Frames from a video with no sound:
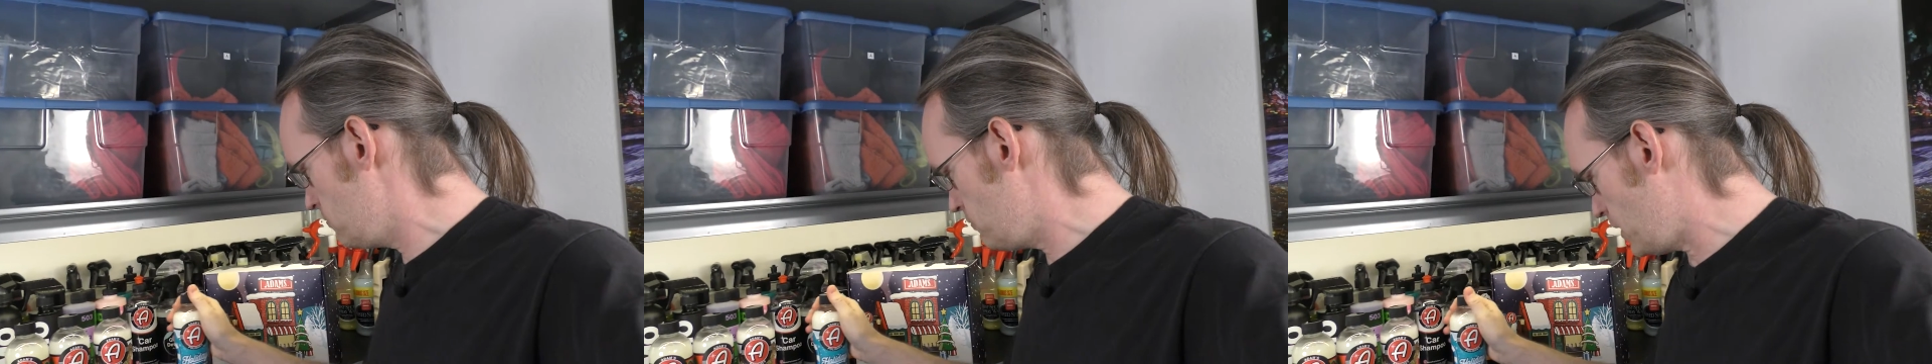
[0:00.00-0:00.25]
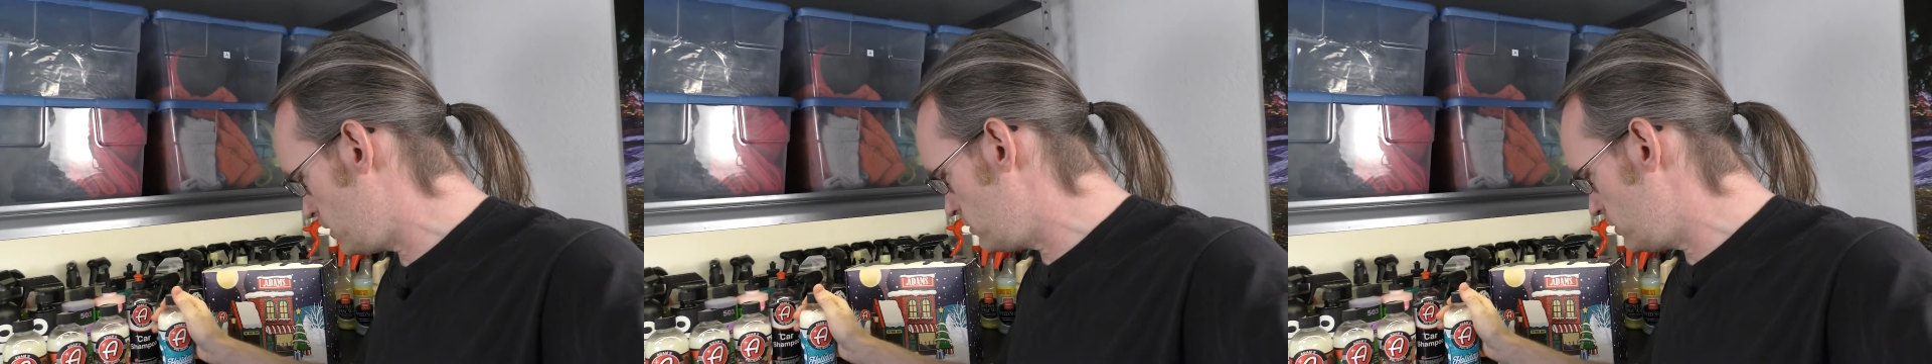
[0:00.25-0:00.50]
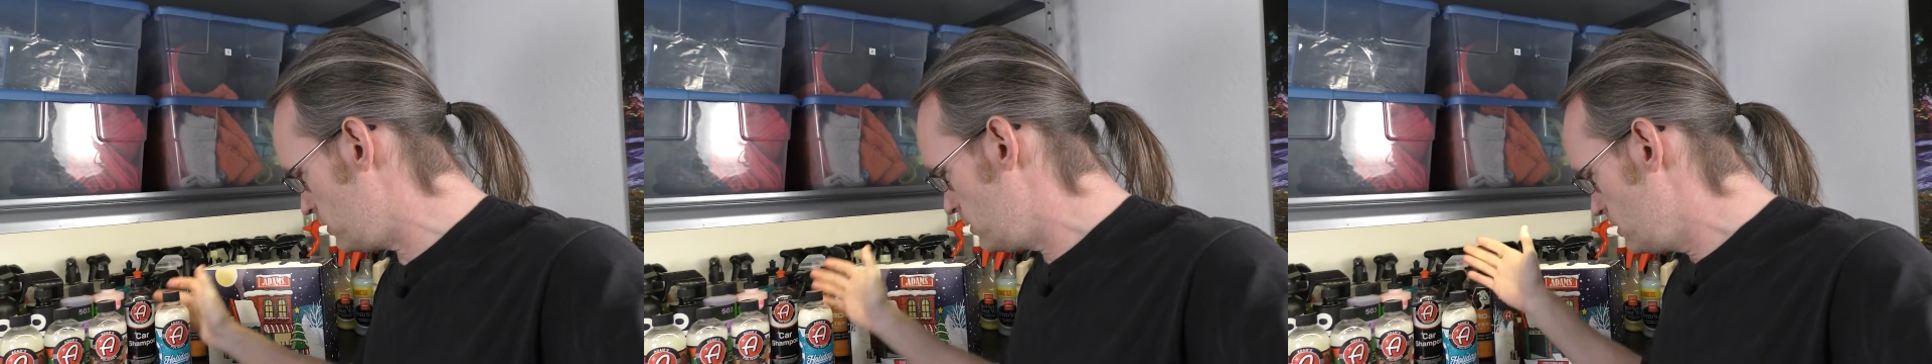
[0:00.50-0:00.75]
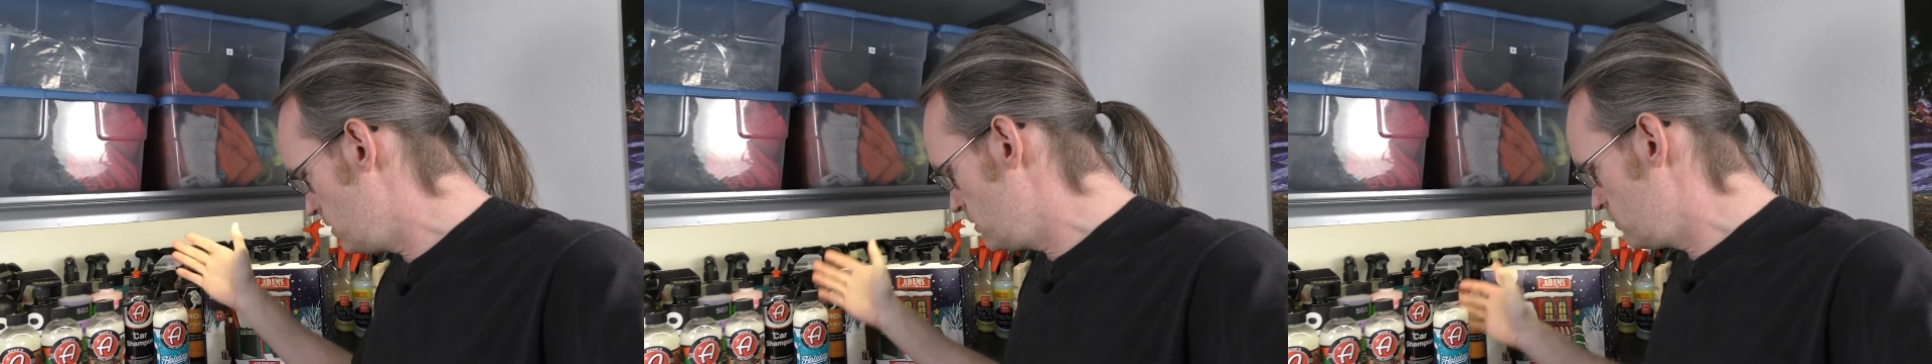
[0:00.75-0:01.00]
finally,
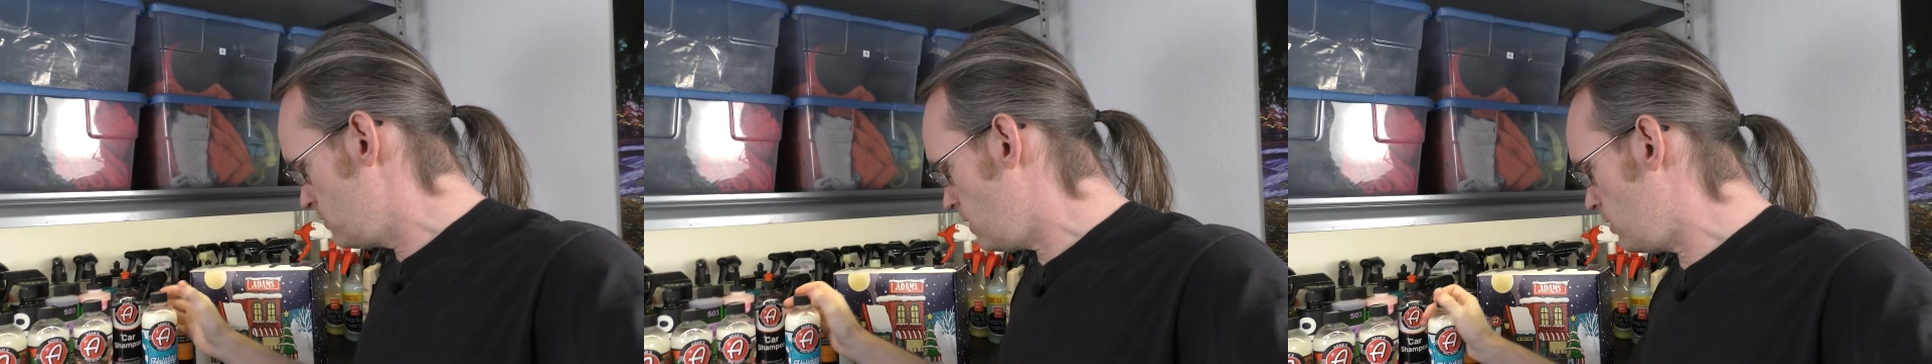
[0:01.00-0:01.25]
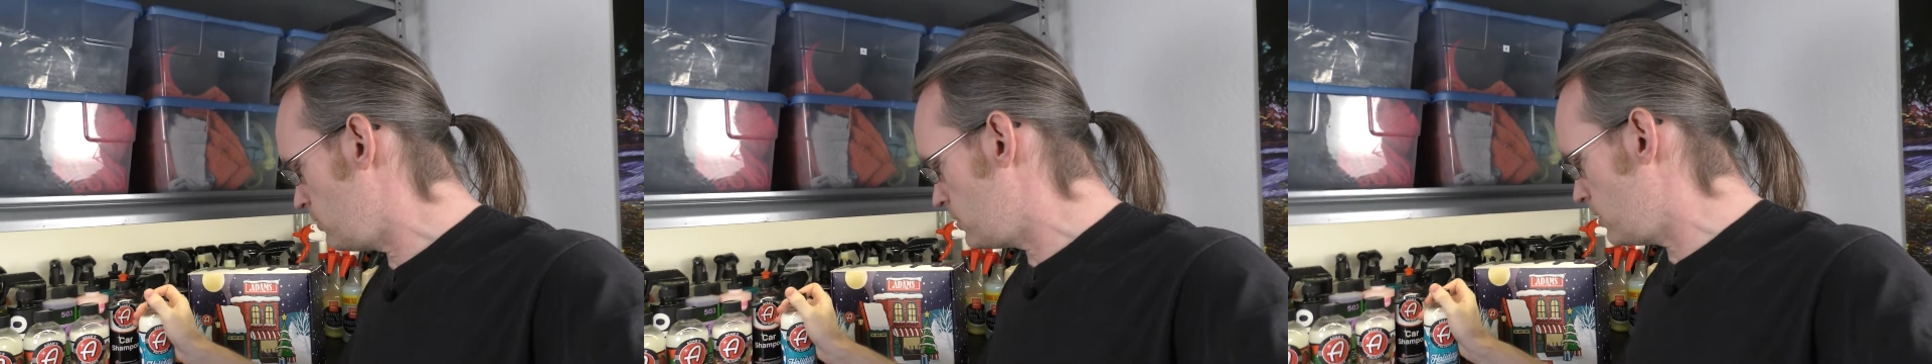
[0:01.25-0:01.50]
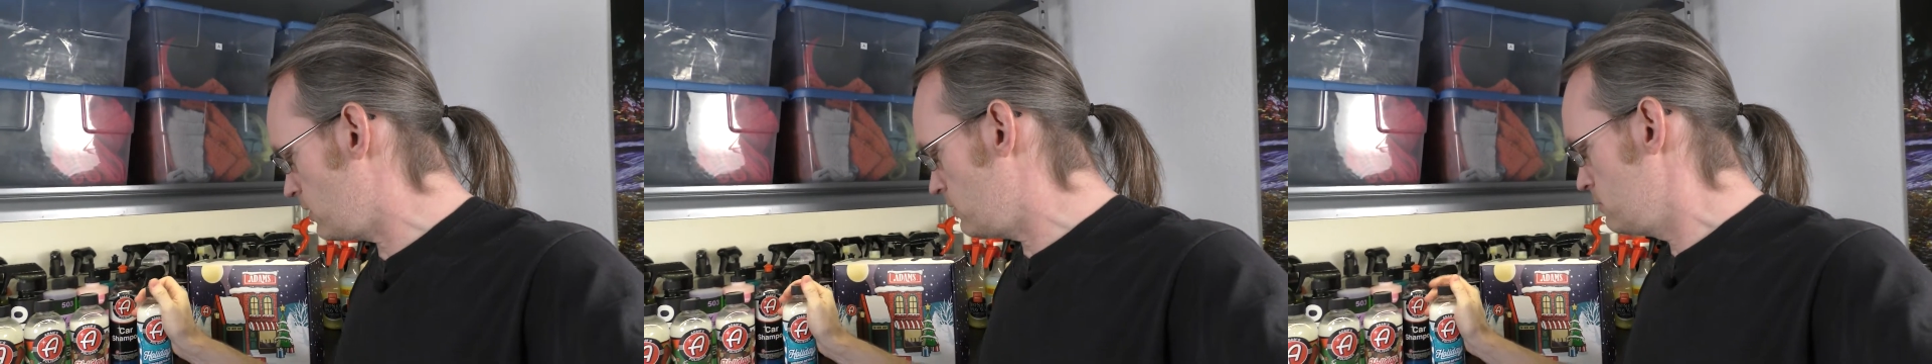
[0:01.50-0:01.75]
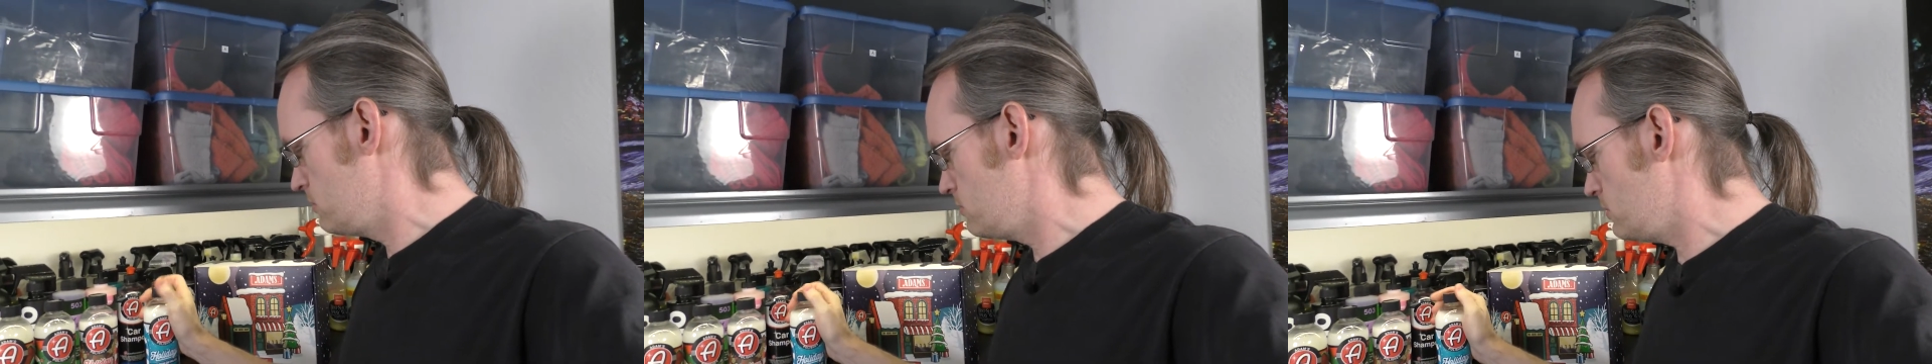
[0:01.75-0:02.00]
the holiday